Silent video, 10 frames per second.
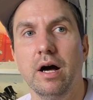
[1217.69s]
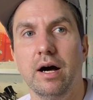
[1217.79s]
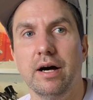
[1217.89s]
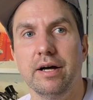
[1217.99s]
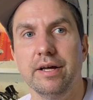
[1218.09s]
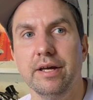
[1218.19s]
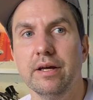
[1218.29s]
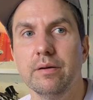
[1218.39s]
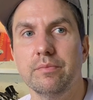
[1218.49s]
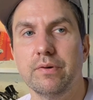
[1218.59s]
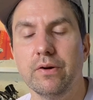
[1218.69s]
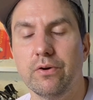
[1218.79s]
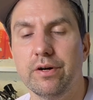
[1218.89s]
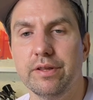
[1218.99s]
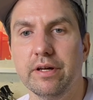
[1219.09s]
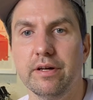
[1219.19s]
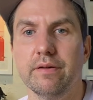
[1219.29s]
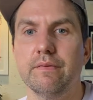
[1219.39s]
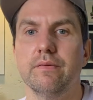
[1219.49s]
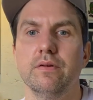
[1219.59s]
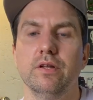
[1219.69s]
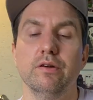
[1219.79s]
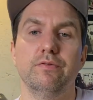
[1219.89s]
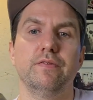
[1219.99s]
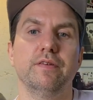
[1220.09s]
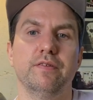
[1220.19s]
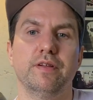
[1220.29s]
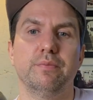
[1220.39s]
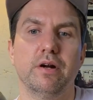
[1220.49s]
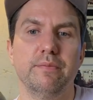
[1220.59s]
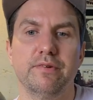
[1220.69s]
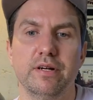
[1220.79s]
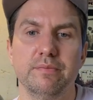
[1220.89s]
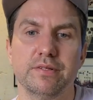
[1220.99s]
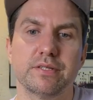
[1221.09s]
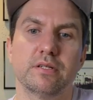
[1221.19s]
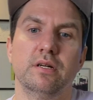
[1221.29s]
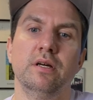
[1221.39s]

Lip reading: I pre-ordered the new 50/50 prime frames